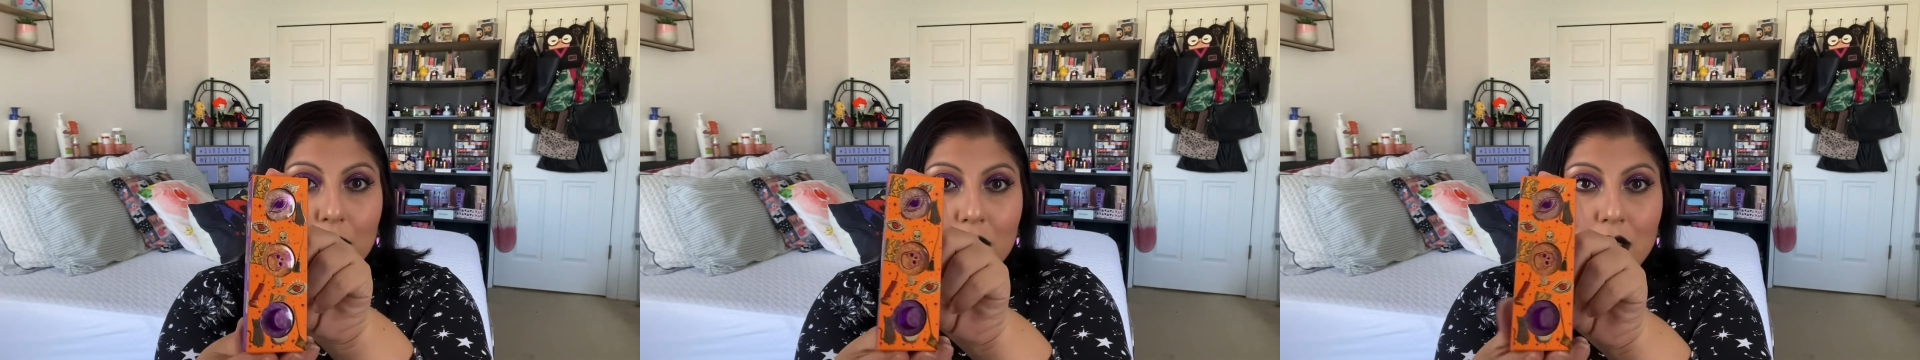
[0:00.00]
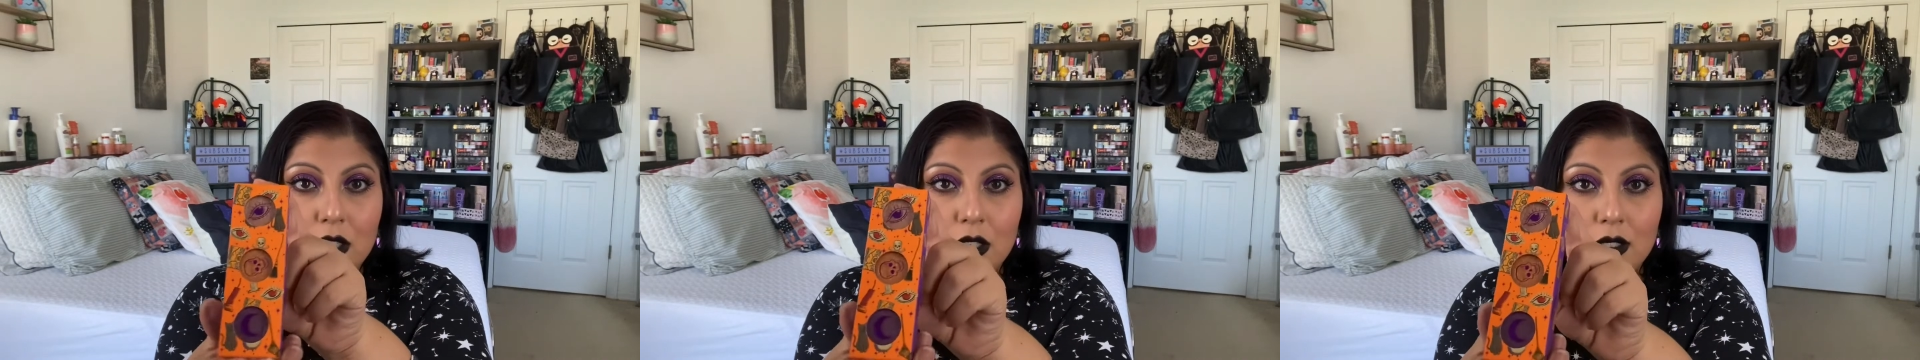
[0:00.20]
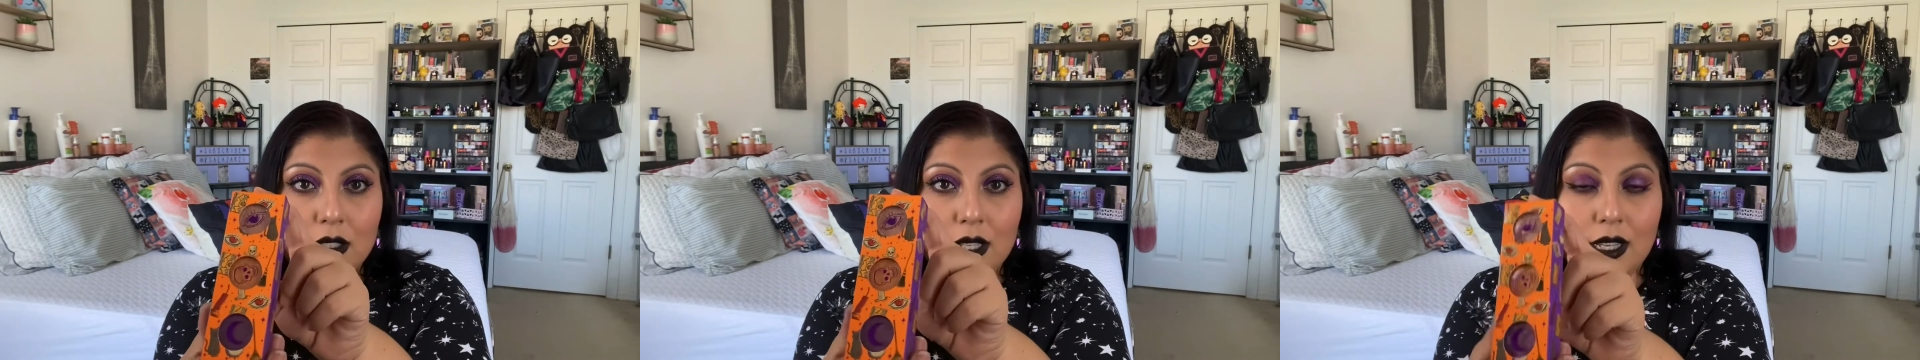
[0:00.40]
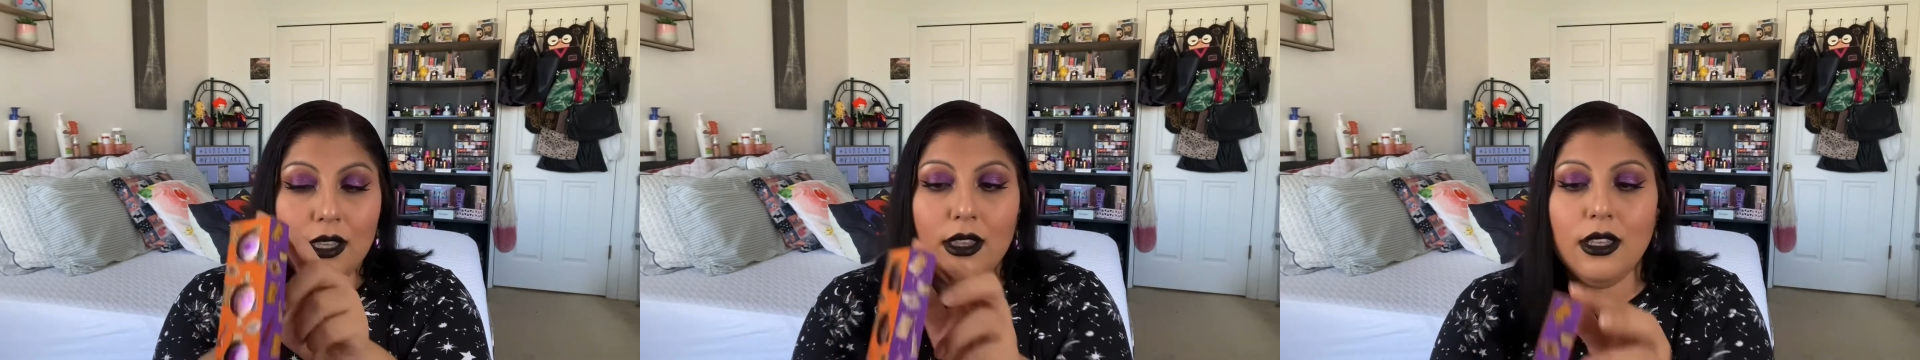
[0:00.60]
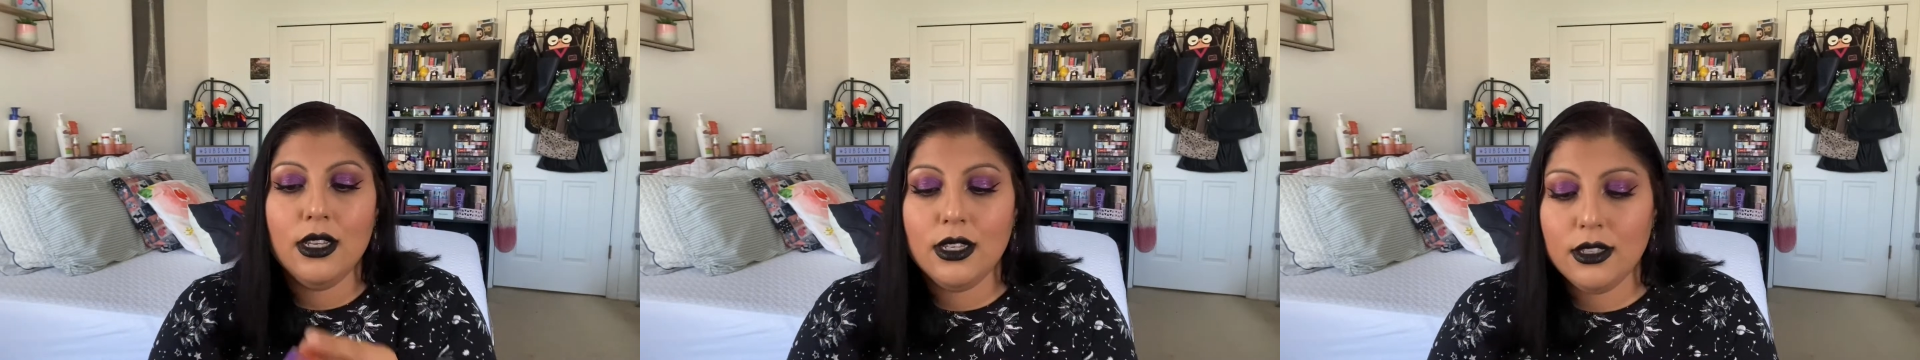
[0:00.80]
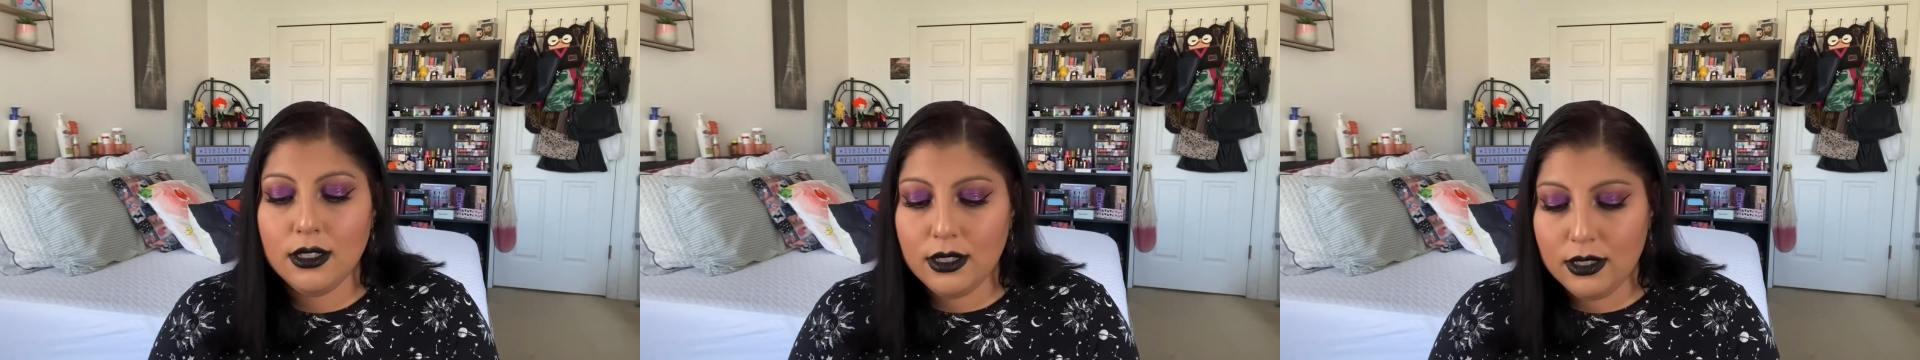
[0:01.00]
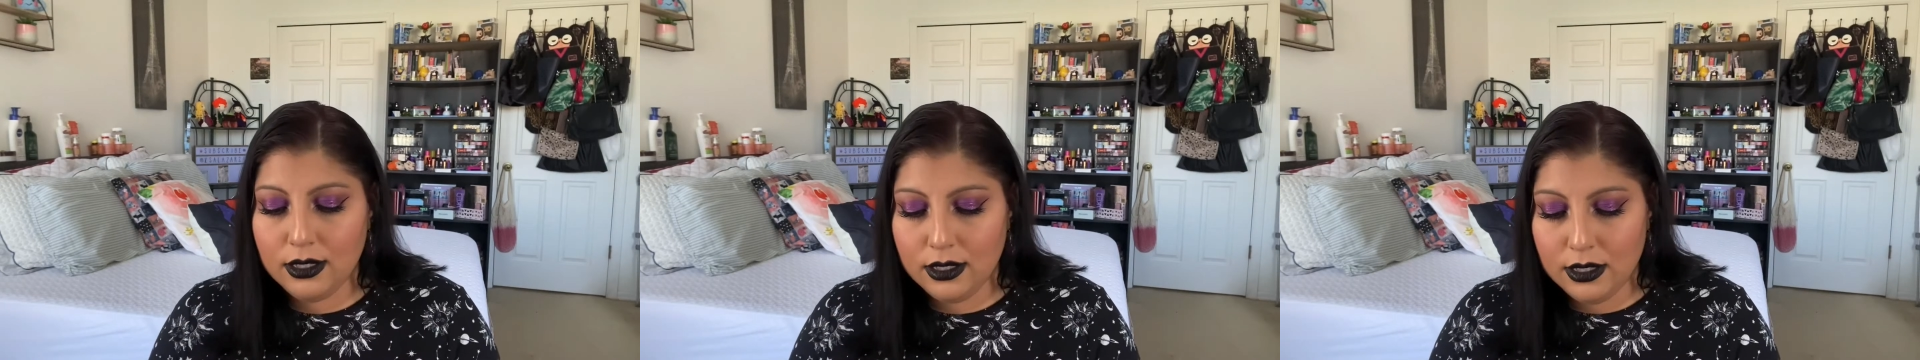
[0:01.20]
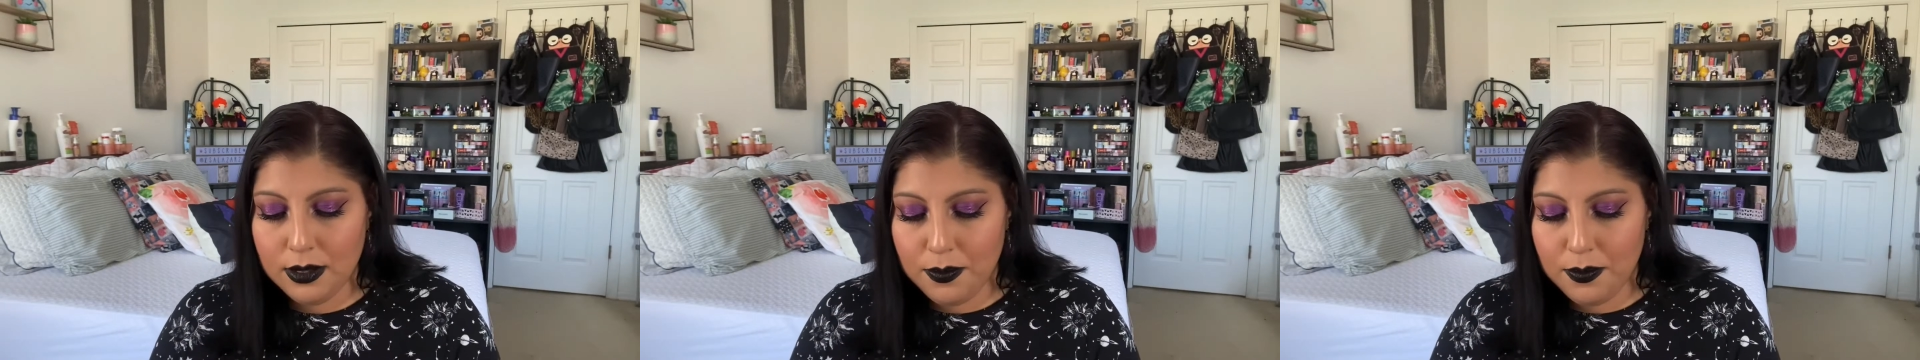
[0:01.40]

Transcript: and it looks like this.